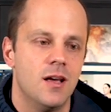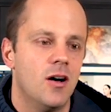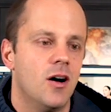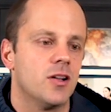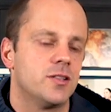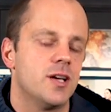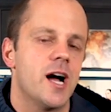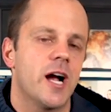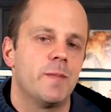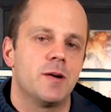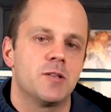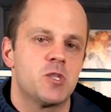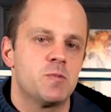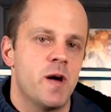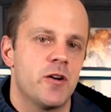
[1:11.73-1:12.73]
I'll talk
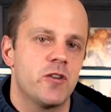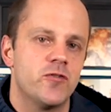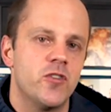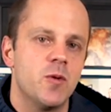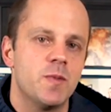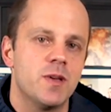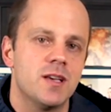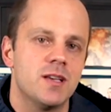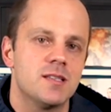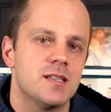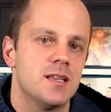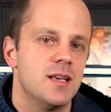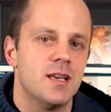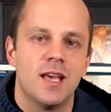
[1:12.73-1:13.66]
about spider phobias